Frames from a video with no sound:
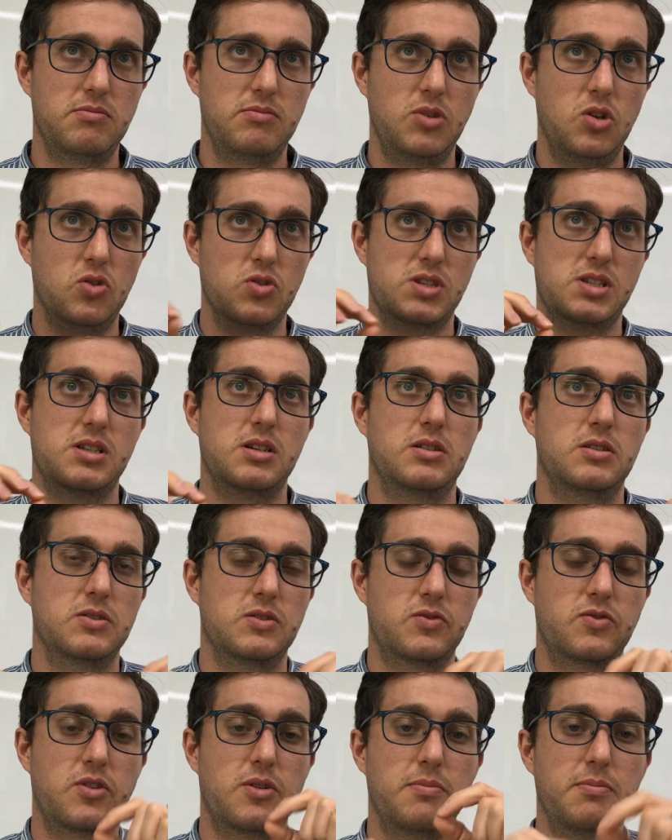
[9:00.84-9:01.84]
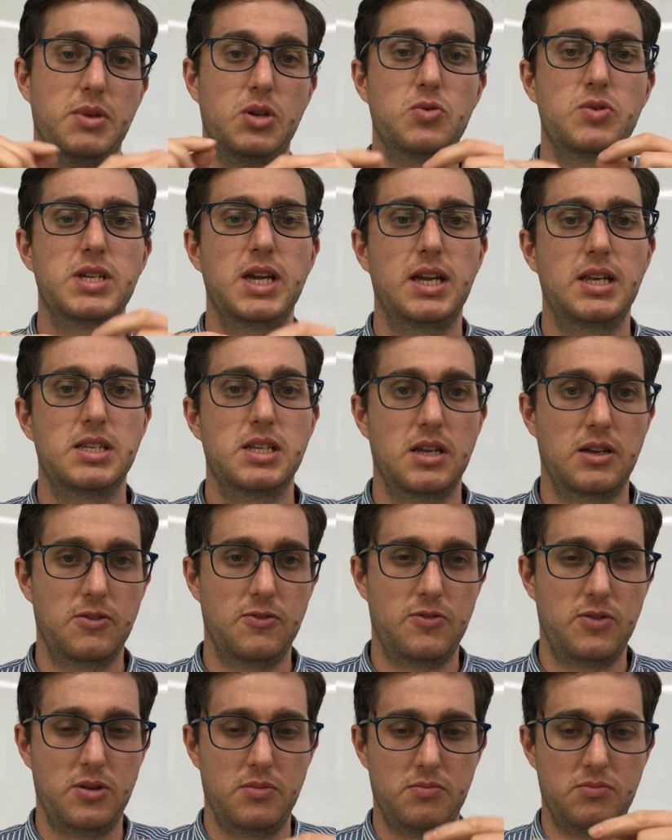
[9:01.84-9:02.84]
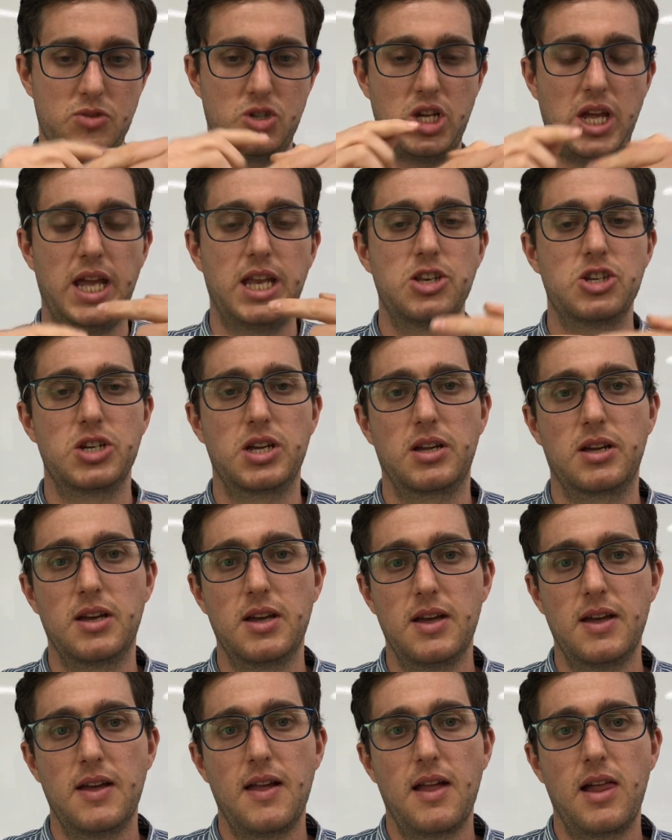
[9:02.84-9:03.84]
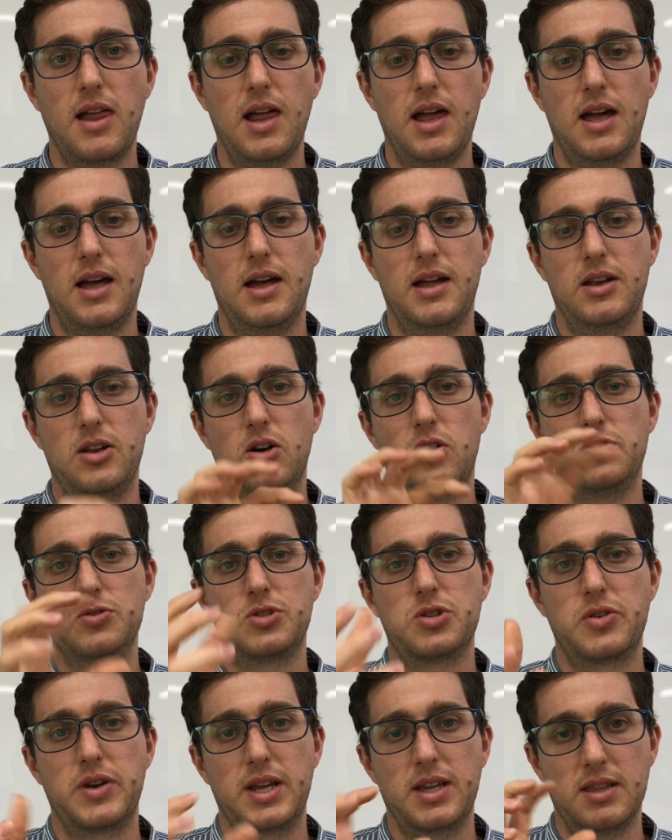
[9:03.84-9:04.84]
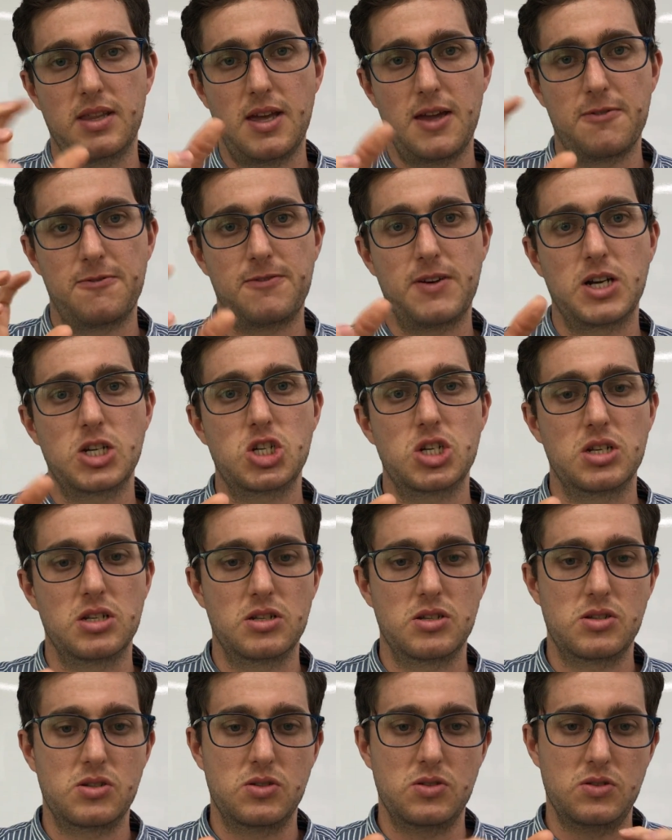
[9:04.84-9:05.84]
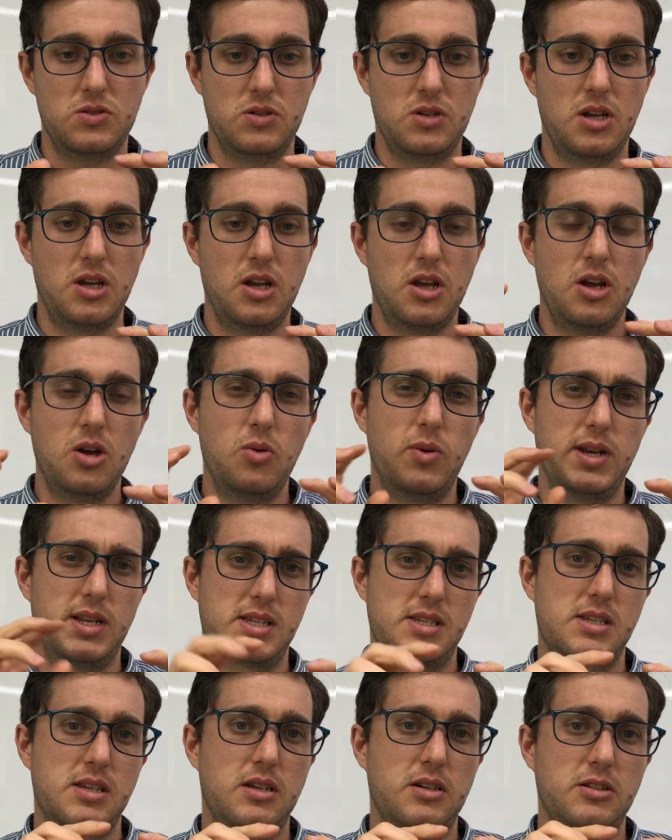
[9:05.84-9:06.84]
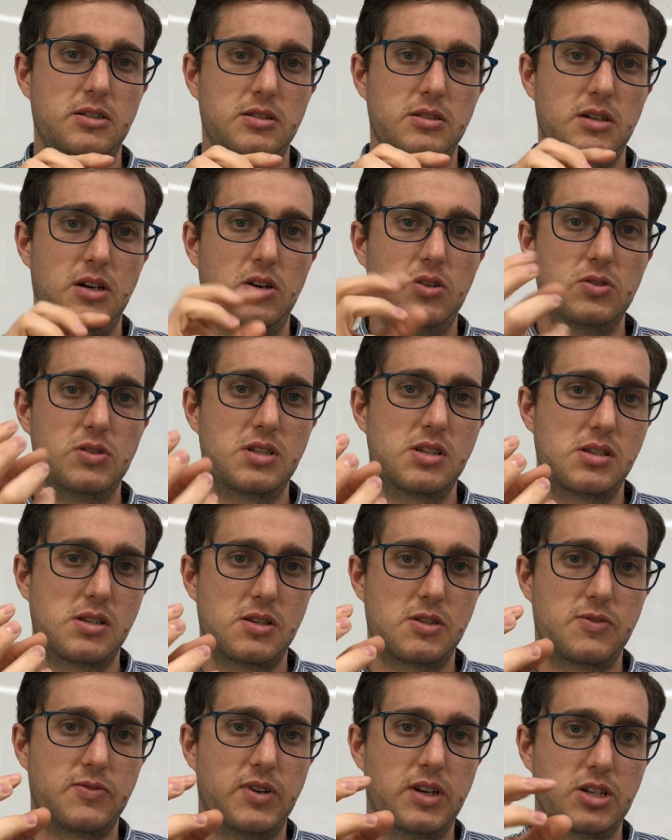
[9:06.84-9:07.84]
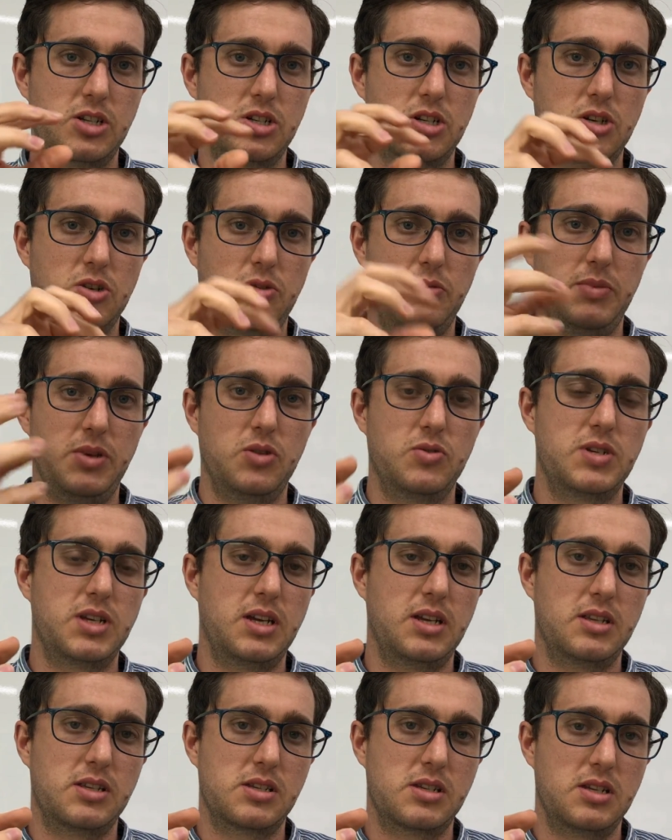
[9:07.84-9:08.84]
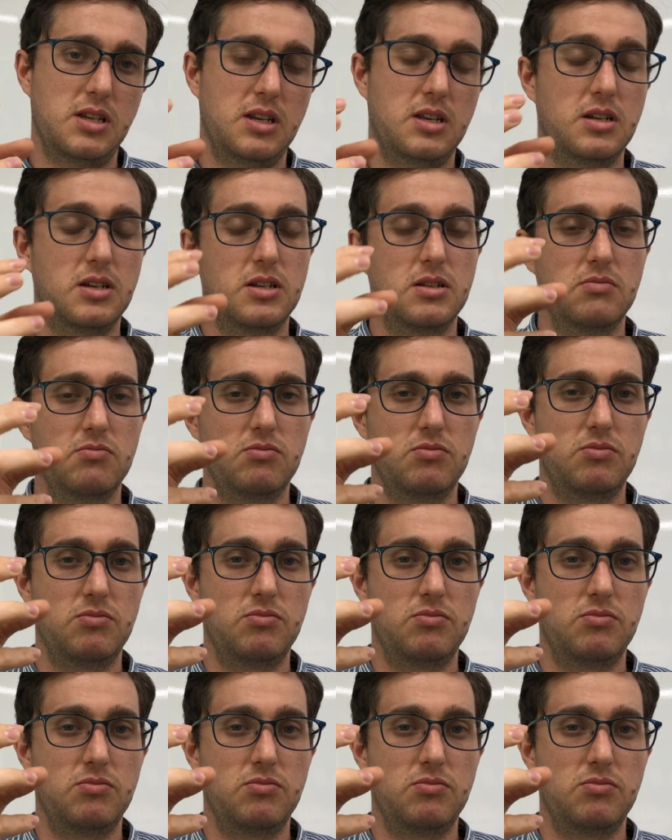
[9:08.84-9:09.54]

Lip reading: your cells from mutating, from changing and altering their function. So when a cell alters its function or mutates in a